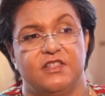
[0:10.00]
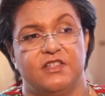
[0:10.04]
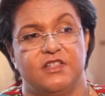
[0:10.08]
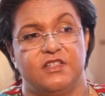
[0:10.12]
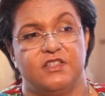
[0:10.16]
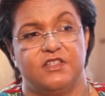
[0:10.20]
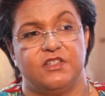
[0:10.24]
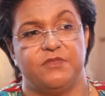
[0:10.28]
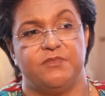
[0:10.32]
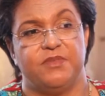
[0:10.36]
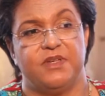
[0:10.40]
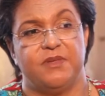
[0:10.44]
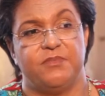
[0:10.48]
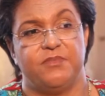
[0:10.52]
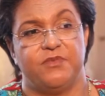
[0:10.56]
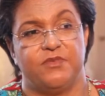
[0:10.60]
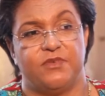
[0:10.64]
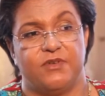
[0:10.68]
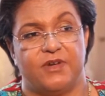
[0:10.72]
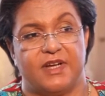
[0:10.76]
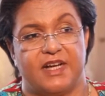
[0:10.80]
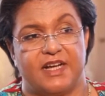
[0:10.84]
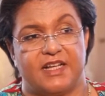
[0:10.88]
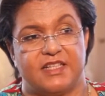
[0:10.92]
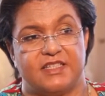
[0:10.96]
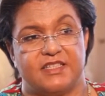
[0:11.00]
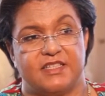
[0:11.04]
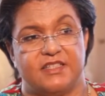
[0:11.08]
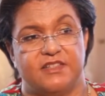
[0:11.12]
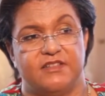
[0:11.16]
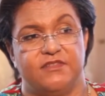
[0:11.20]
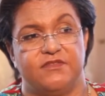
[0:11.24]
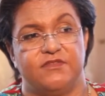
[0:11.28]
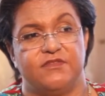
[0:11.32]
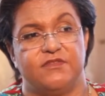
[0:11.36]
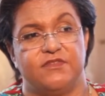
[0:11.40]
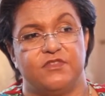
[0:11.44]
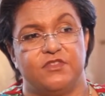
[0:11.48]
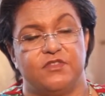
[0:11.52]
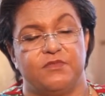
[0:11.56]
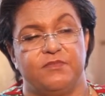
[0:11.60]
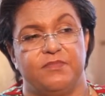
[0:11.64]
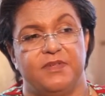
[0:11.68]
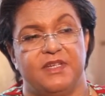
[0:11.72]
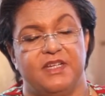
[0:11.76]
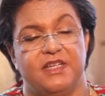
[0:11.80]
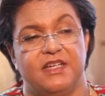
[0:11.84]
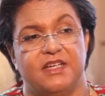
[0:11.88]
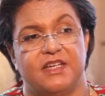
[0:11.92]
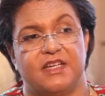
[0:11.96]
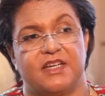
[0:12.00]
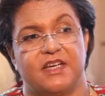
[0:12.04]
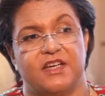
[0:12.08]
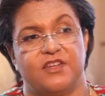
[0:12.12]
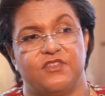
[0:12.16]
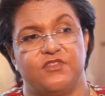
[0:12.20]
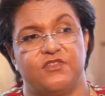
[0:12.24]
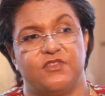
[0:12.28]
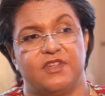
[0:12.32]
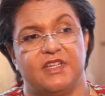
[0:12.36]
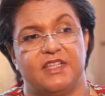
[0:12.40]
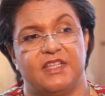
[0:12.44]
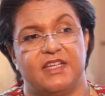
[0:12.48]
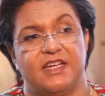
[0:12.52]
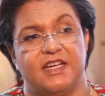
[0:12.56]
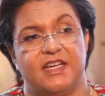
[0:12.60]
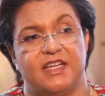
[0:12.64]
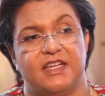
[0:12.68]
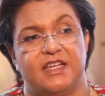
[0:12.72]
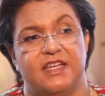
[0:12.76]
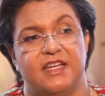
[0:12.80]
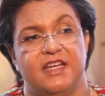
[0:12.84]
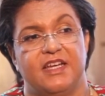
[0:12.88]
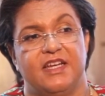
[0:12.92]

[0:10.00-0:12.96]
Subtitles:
to be proactive, to be a country that